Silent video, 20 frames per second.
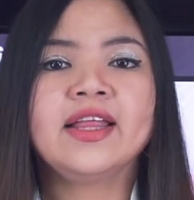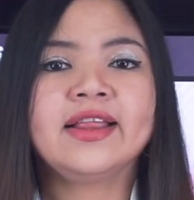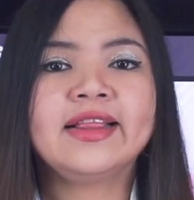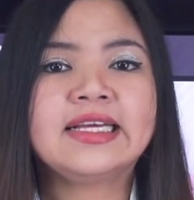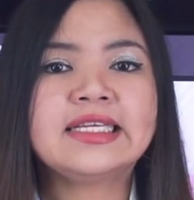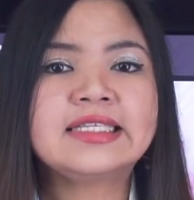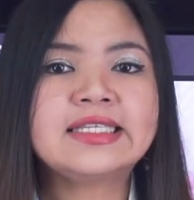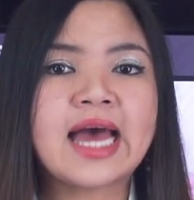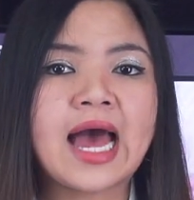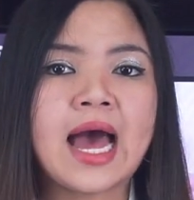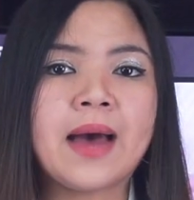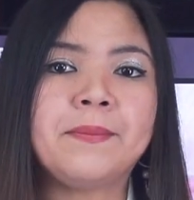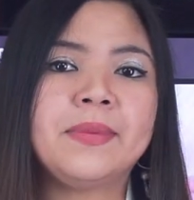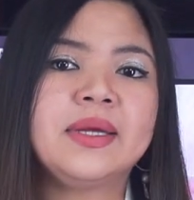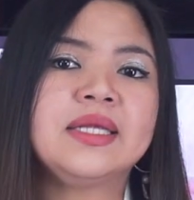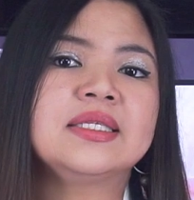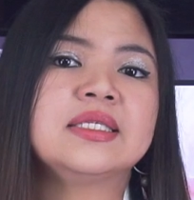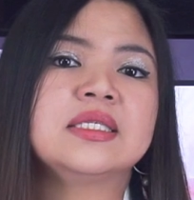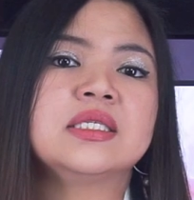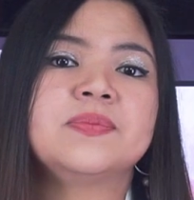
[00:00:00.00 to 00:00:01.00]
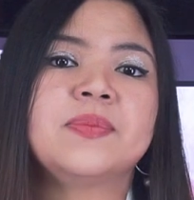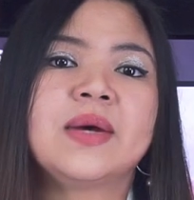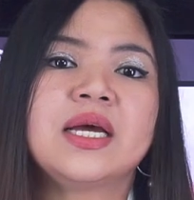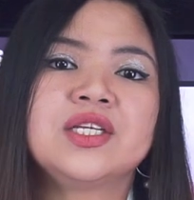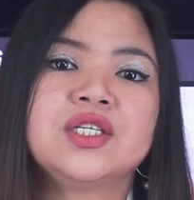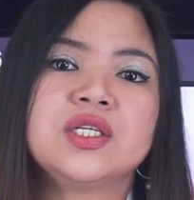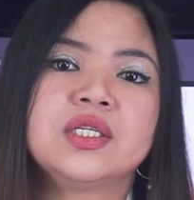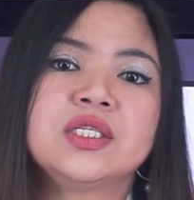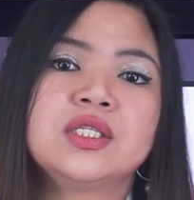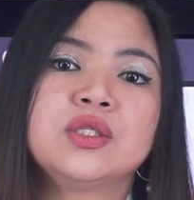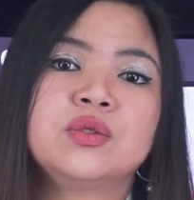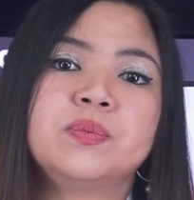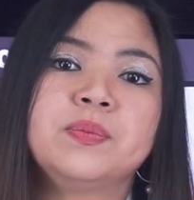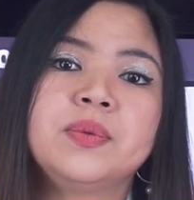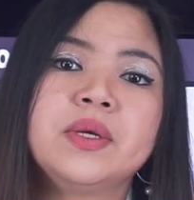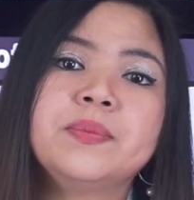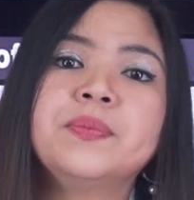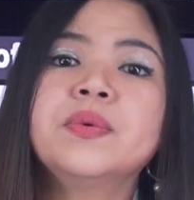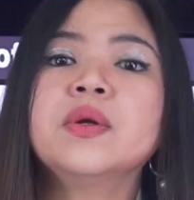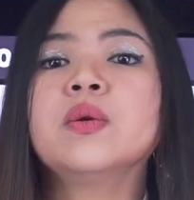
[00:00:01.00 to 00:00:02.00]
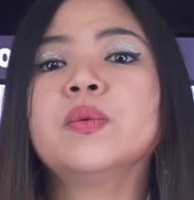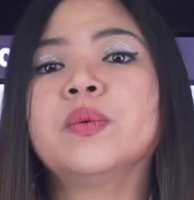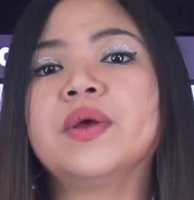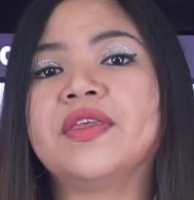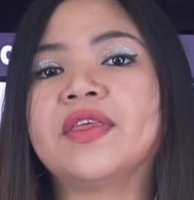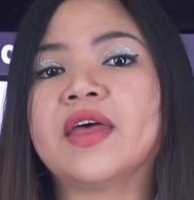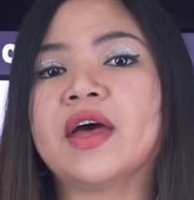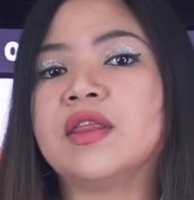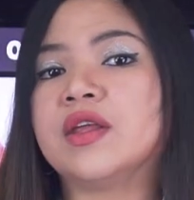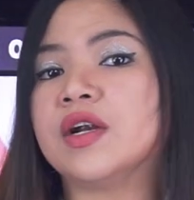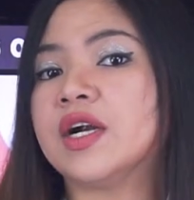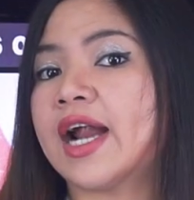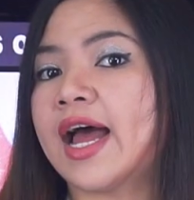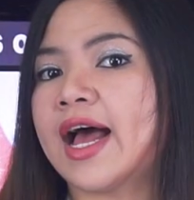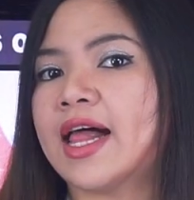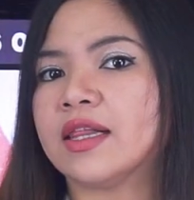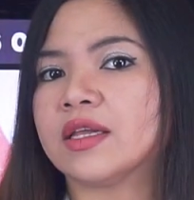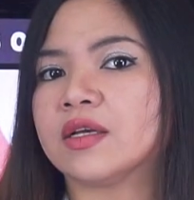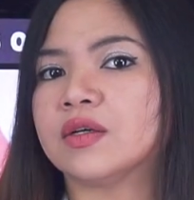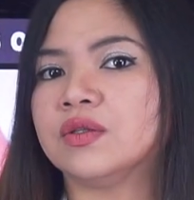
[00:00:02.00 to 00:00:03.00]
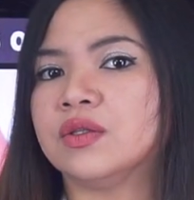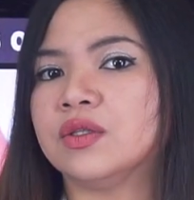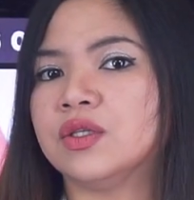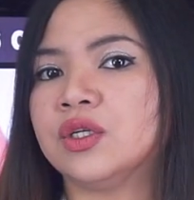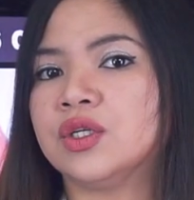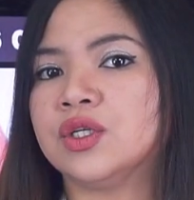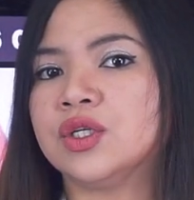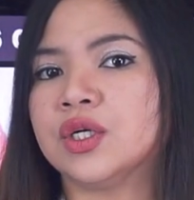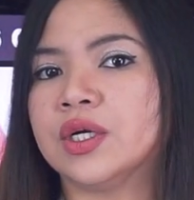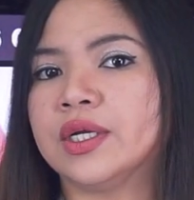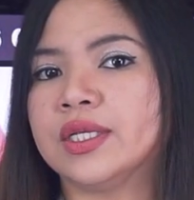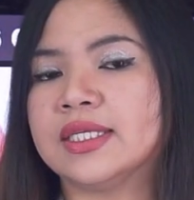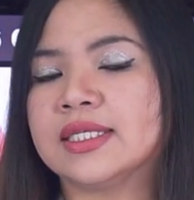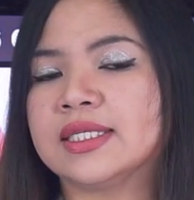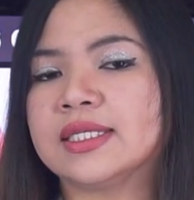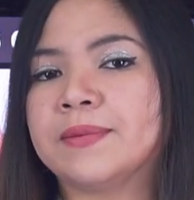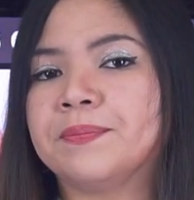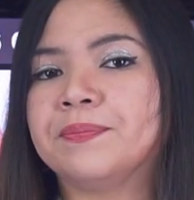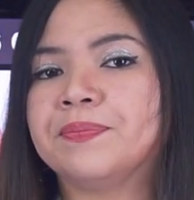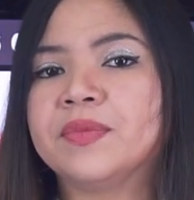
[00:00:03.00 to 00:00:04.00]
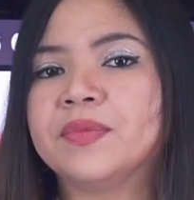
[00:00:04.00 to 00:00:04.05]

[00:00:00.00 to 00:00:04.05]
This happens especially to people with other health conditions.